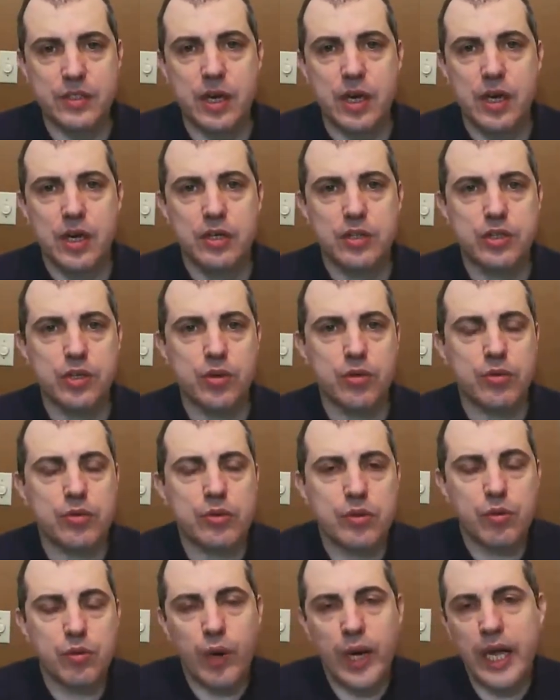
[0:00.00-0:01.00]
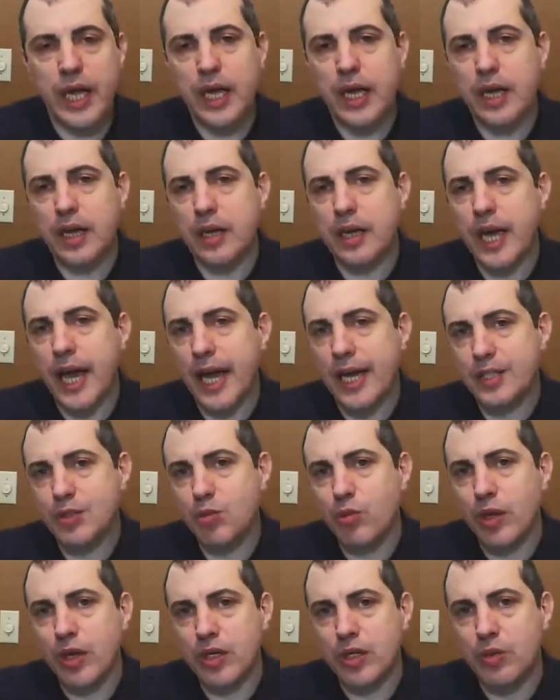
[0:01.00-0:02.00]
So the way gas
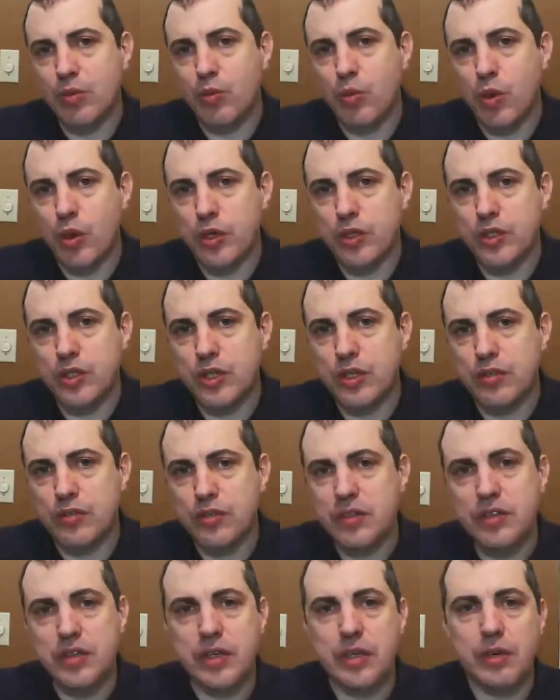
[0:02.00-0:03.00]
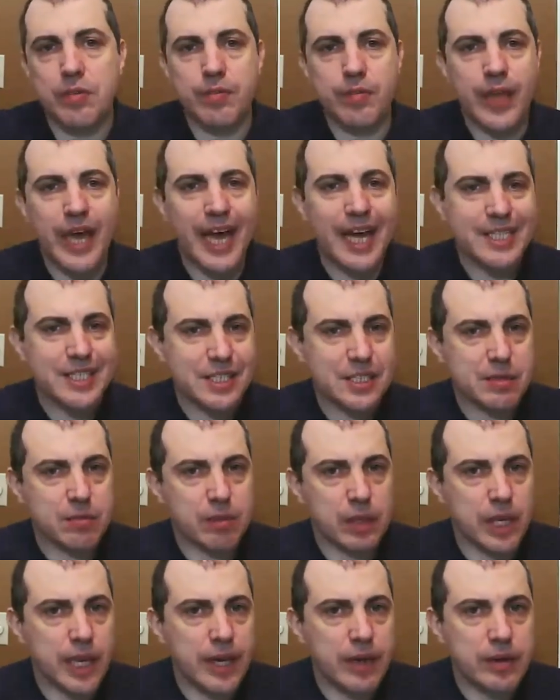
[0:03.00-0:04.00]
works in Ethereum has
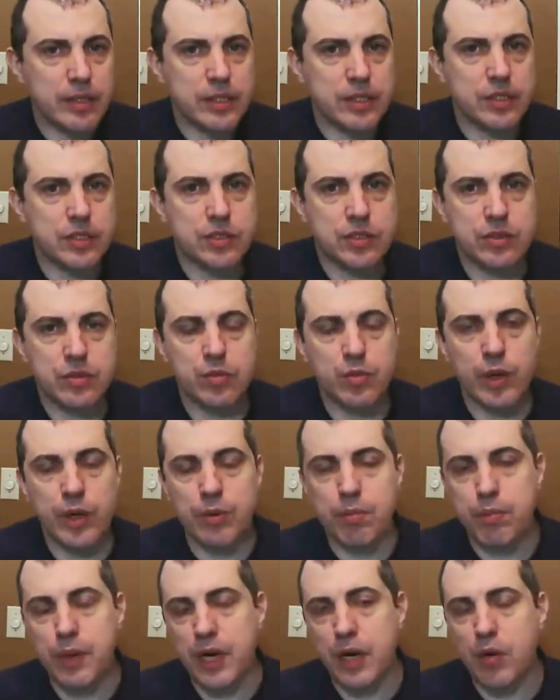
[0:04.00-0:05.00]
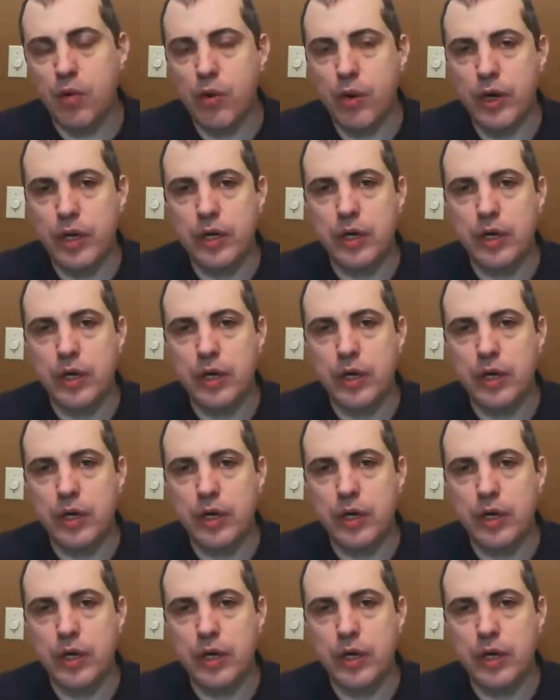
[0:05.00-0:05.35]
similarities to the way Bitcoin